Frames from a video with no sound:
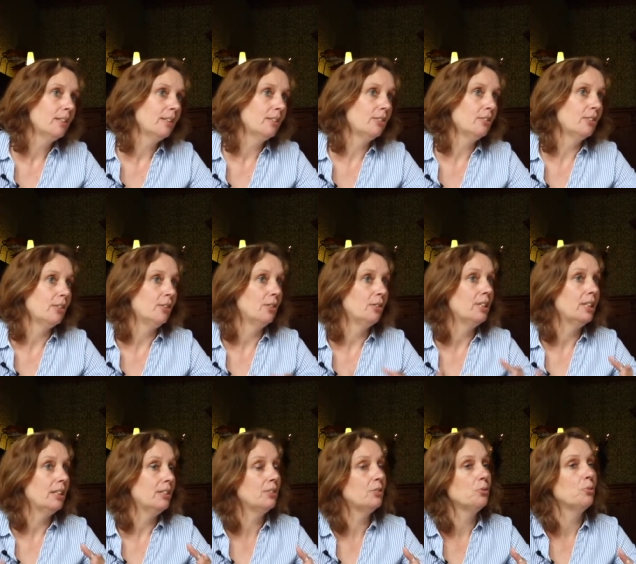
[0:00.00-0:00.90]
So
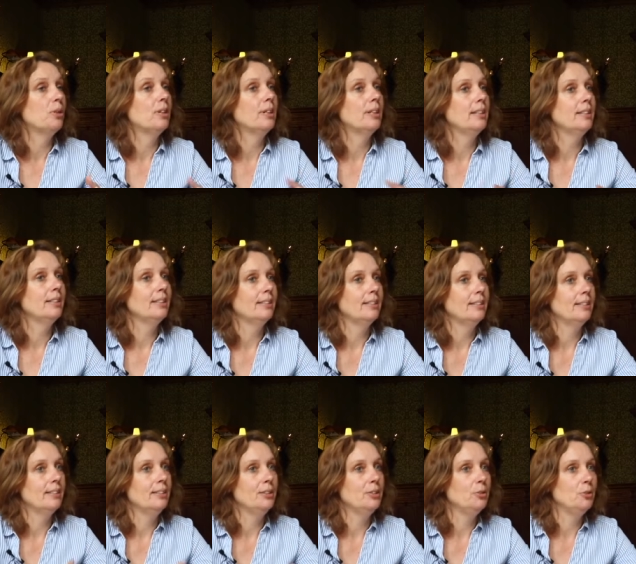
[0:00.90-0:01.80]
that's why
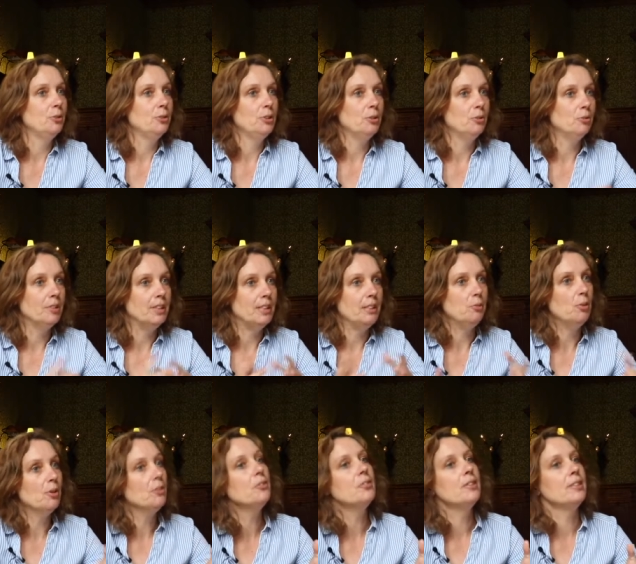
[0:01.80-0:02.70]
uh, you you really
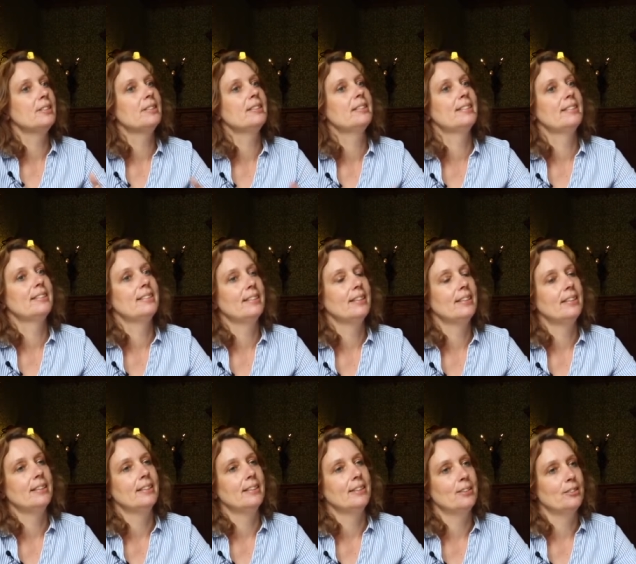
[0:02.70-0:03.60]
want this
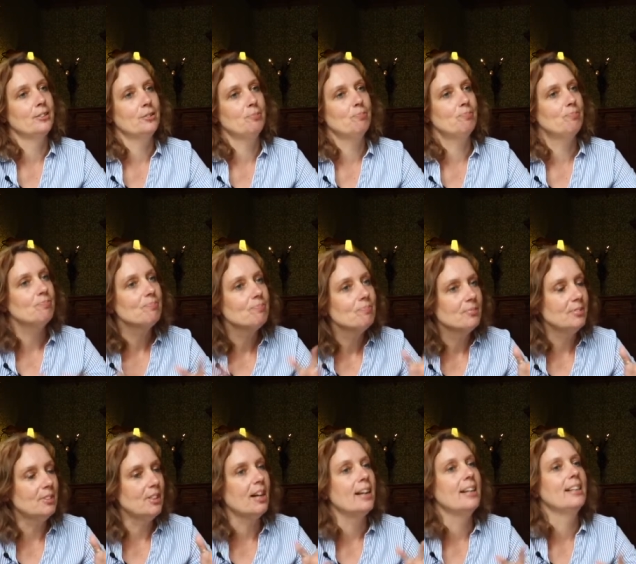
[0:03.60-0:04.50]
uh,
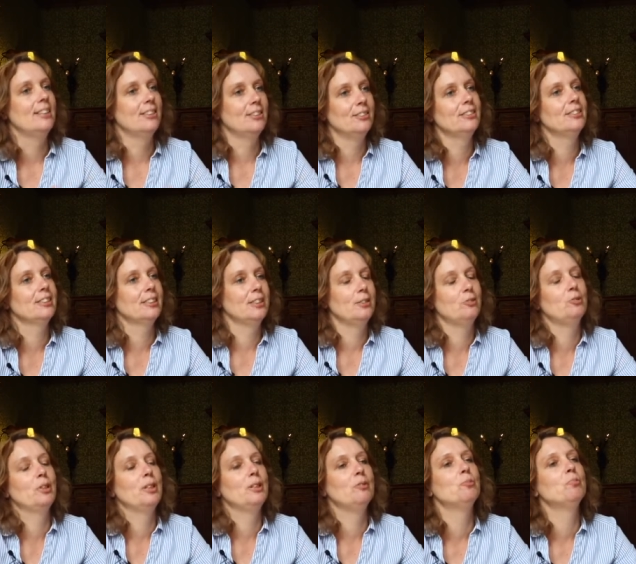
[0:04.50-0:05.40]
dialogue,
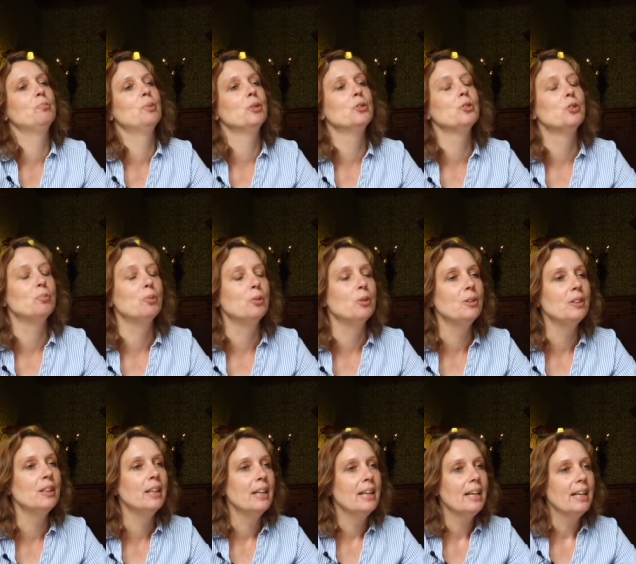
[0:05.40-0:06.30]
if if
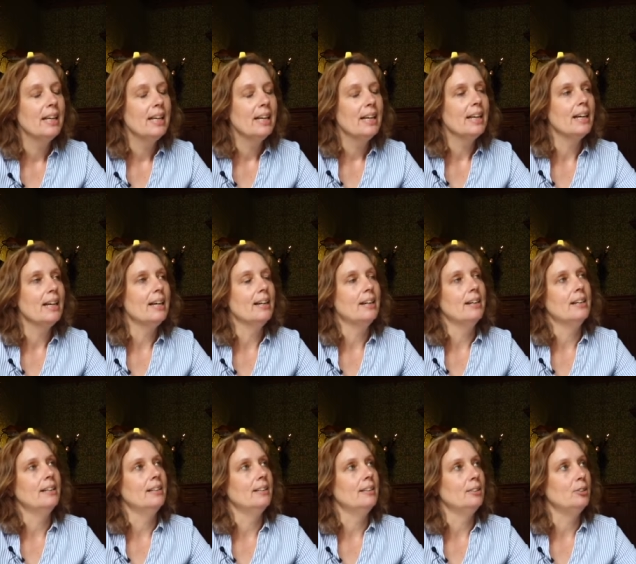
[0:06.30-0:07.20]
possible.
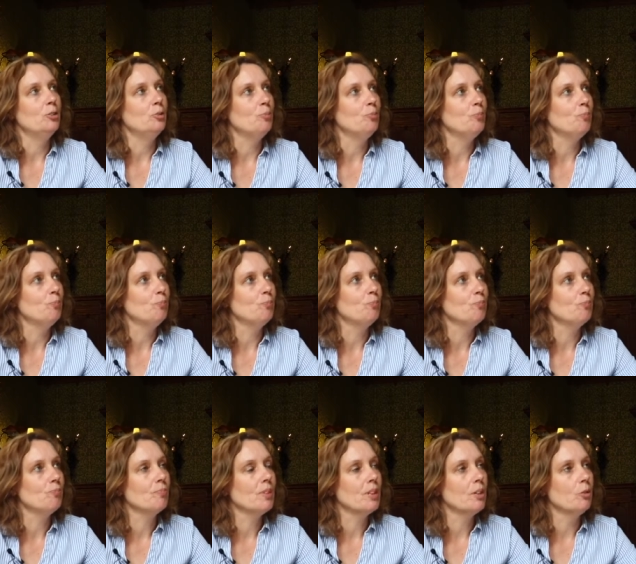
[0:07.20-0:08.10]

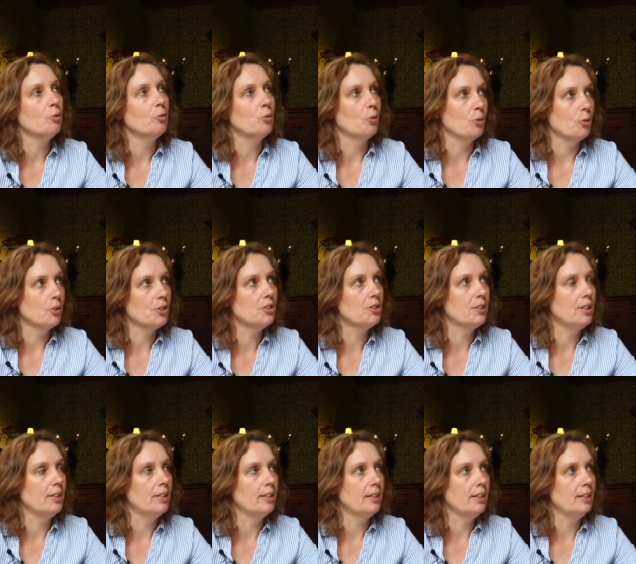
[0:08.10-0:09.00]
Um, of course,
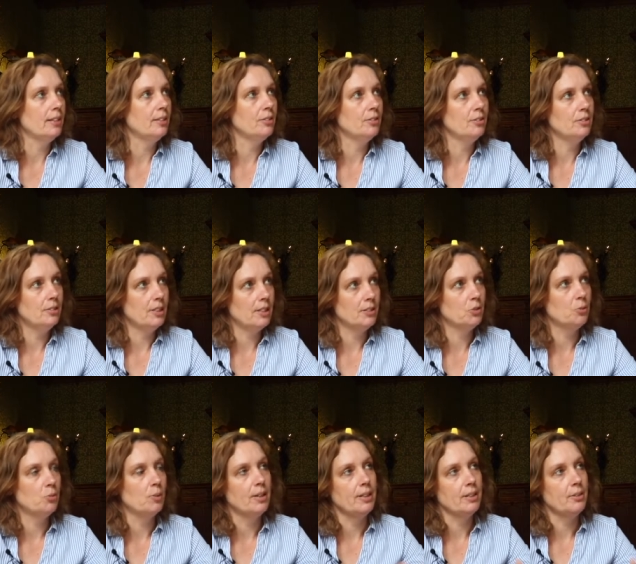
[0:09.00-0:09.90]
uh,
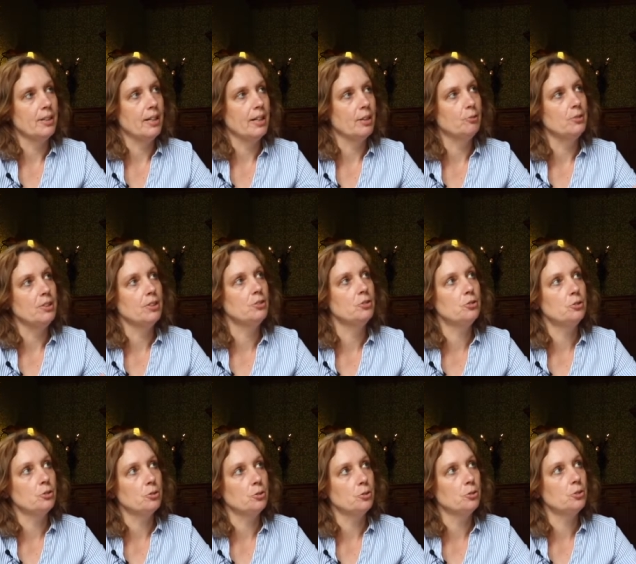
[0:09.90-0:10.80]
that's why you have these
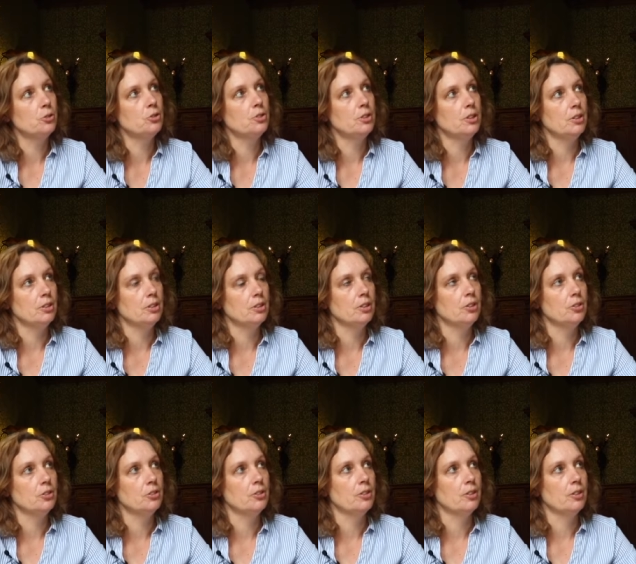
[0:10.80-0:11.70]
tools. You can
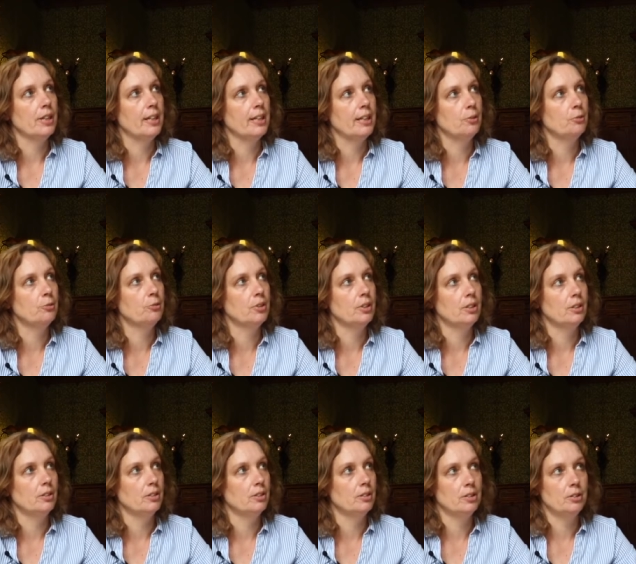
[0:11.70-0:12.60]
also have
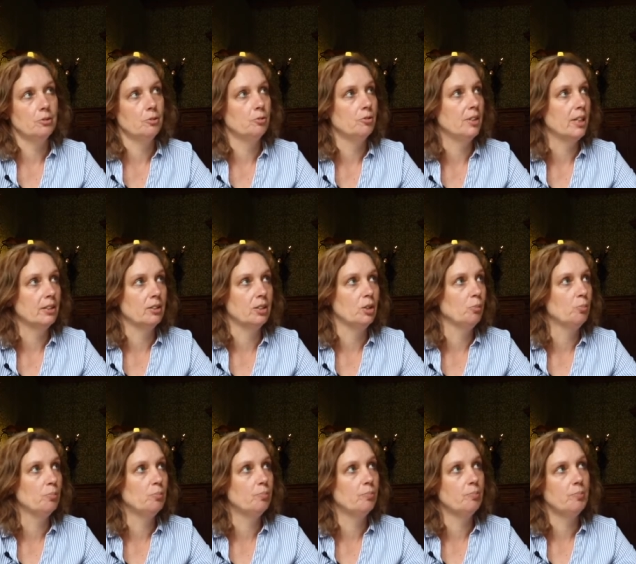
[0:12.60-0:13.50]
uh, regular
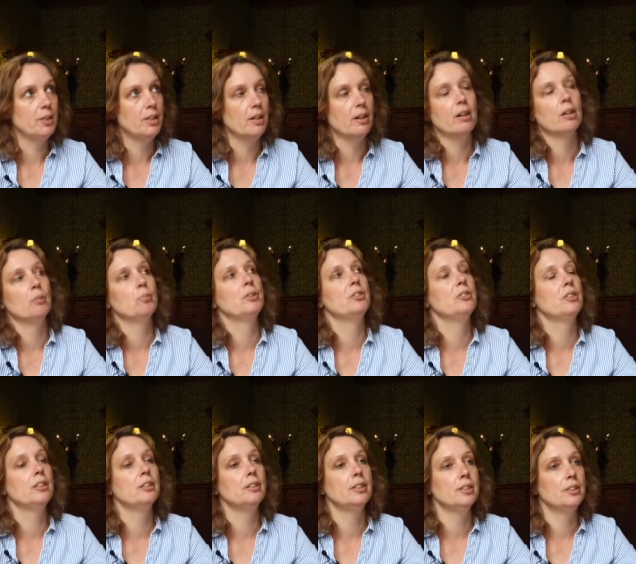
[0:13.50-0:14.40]
PR
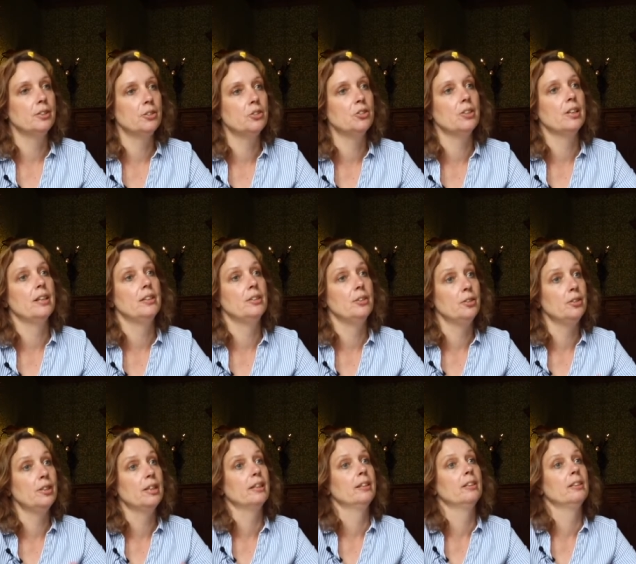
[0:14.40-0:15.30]
materials, and you
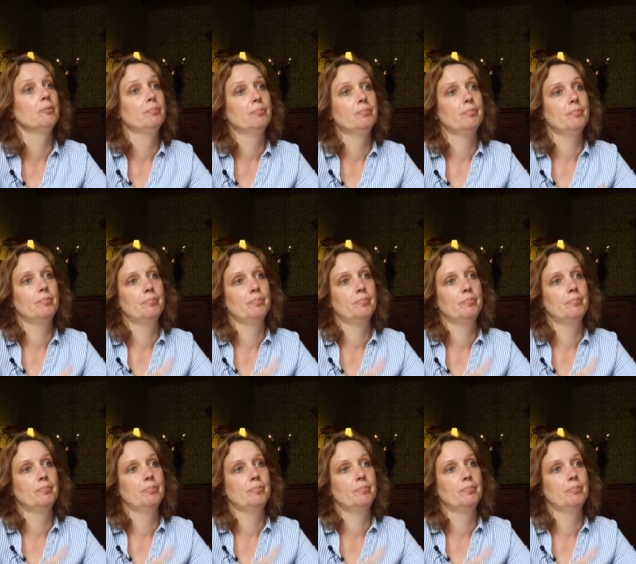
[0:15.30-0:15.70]
can